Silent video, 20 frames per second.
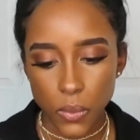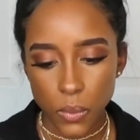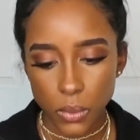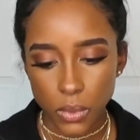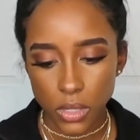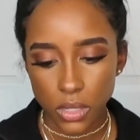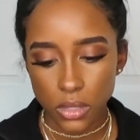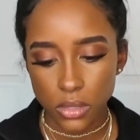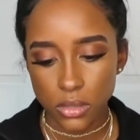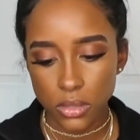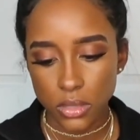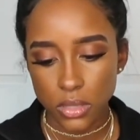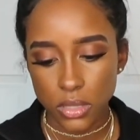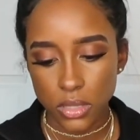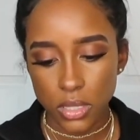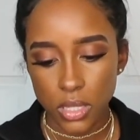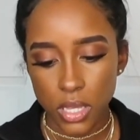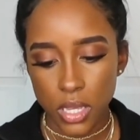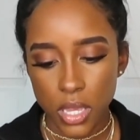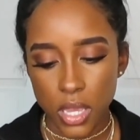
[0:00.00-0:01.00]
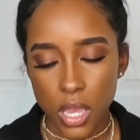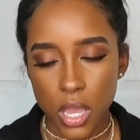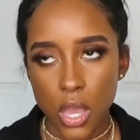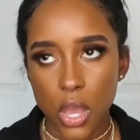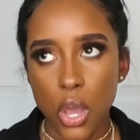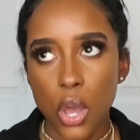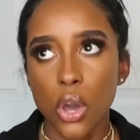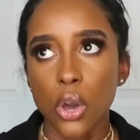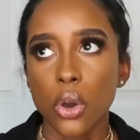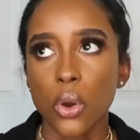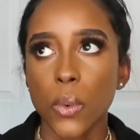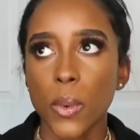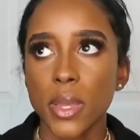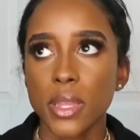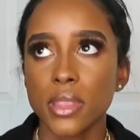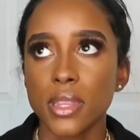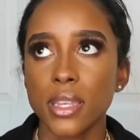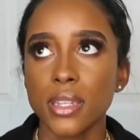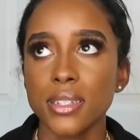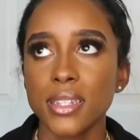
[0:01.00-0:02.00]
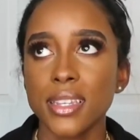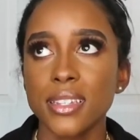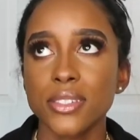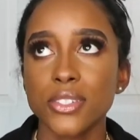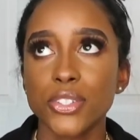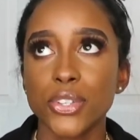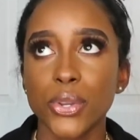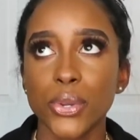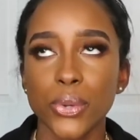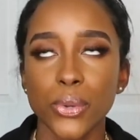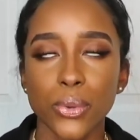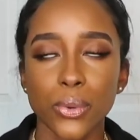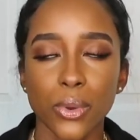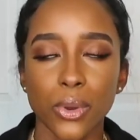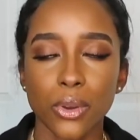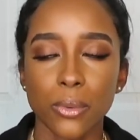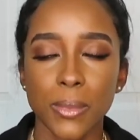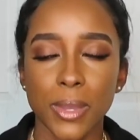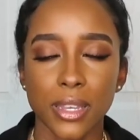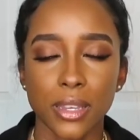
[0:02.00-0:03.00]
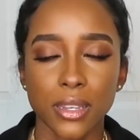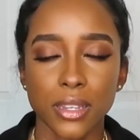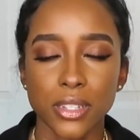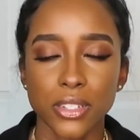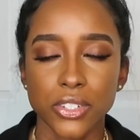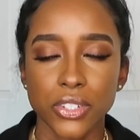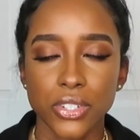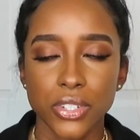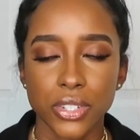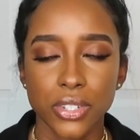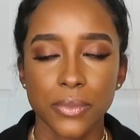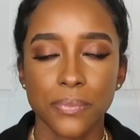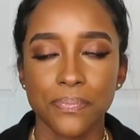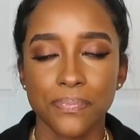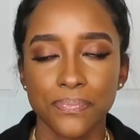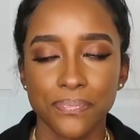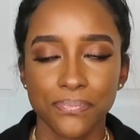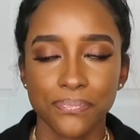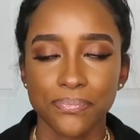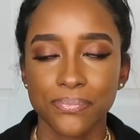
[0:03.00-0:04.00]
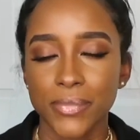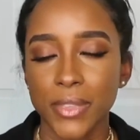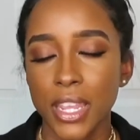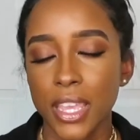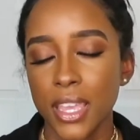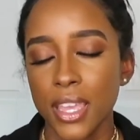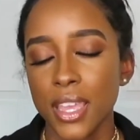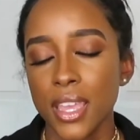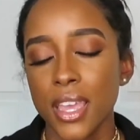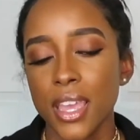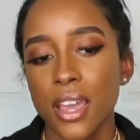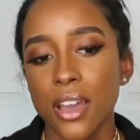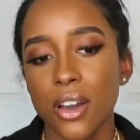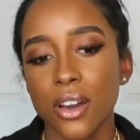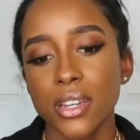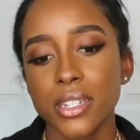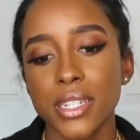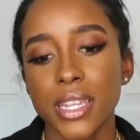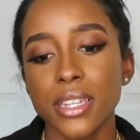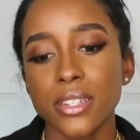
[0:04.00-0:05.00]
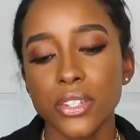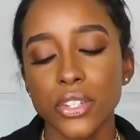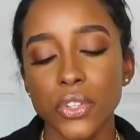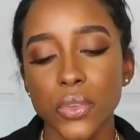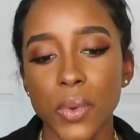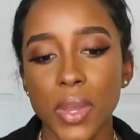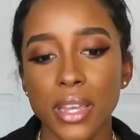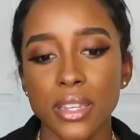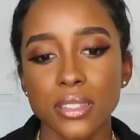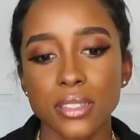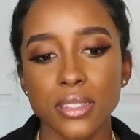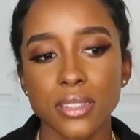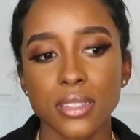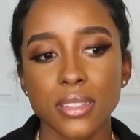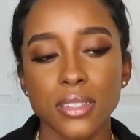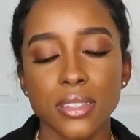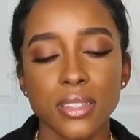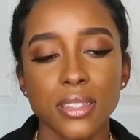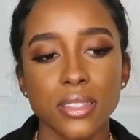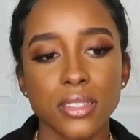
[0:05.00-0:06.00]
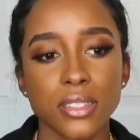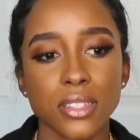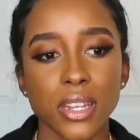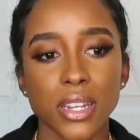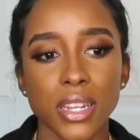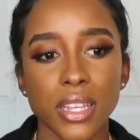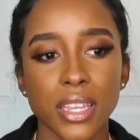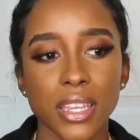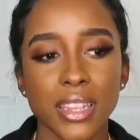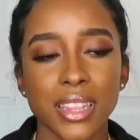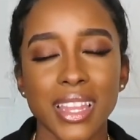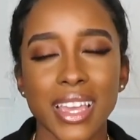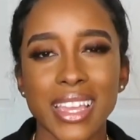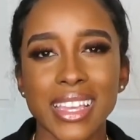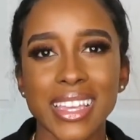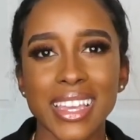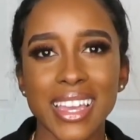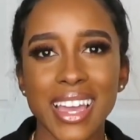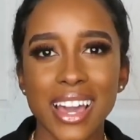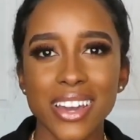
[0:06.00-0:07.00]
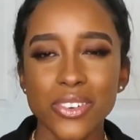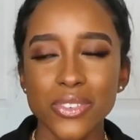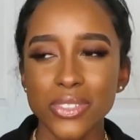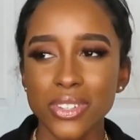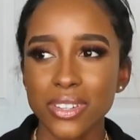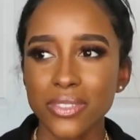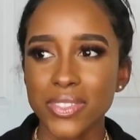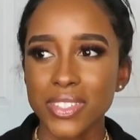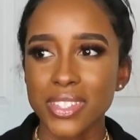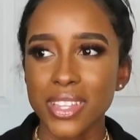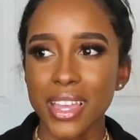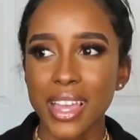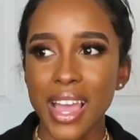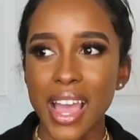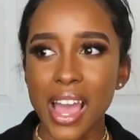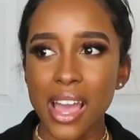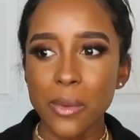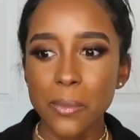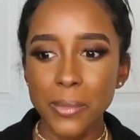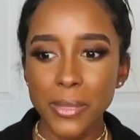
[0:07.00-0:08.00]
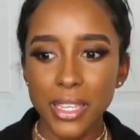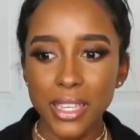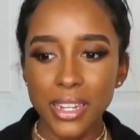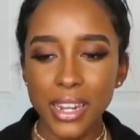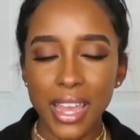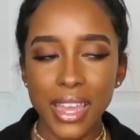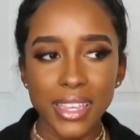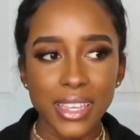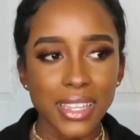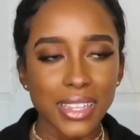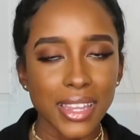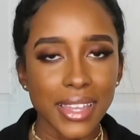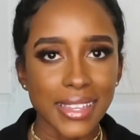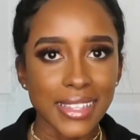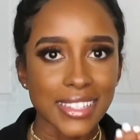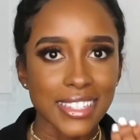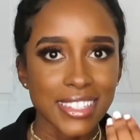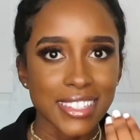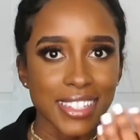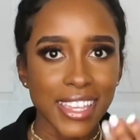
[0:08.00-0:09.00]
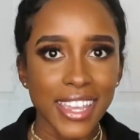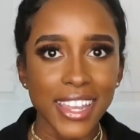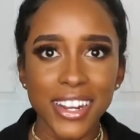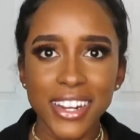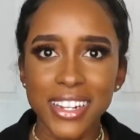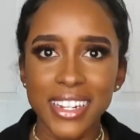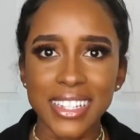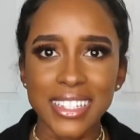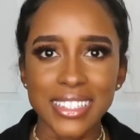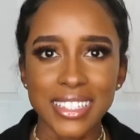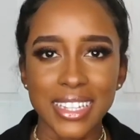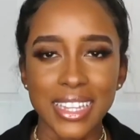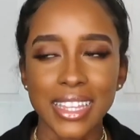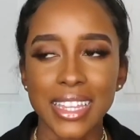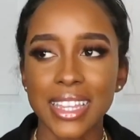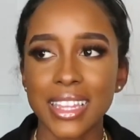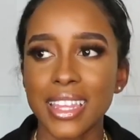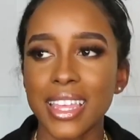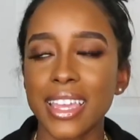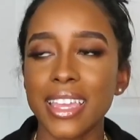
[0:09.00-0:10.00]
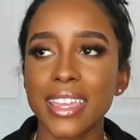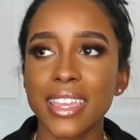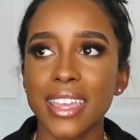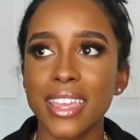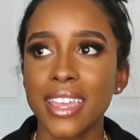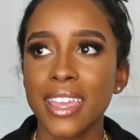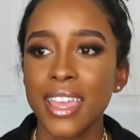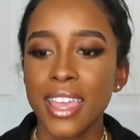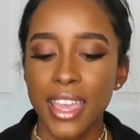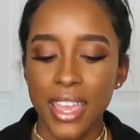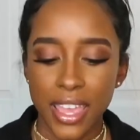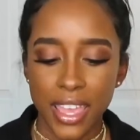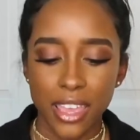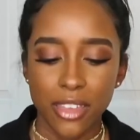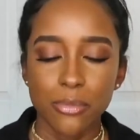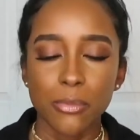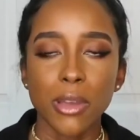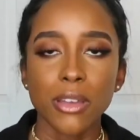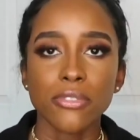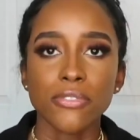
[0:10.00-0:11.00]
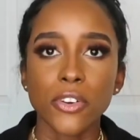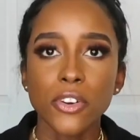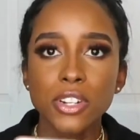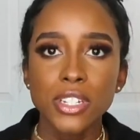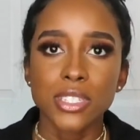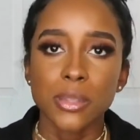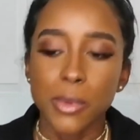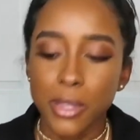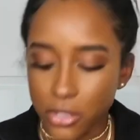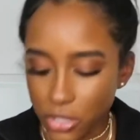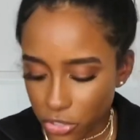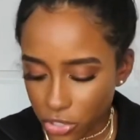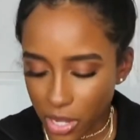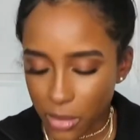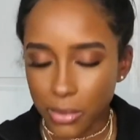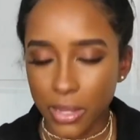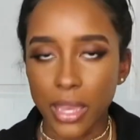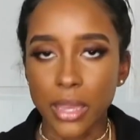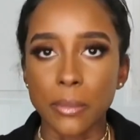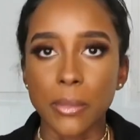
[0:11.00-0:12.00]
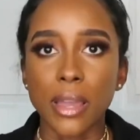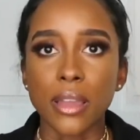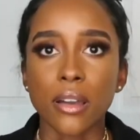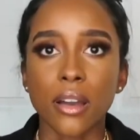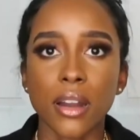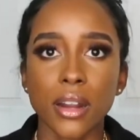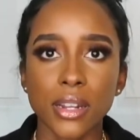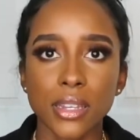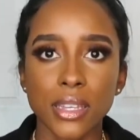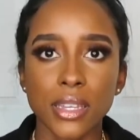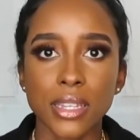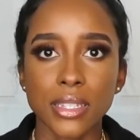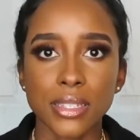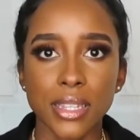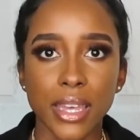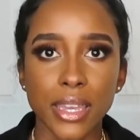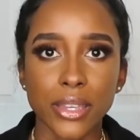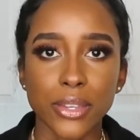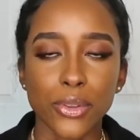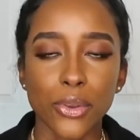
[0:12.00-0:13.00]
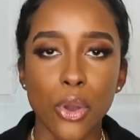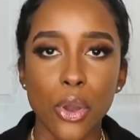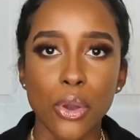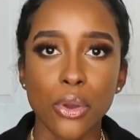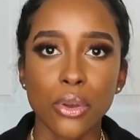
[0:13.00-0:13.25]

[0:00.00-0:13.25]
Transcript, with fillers: what else Oh, and then day two, oh my gosh. On day two, I started, like, I don't know if it's like, I'm get, I get, like, scared easily. Like, if my phone is about to drop, like, my heart is, like,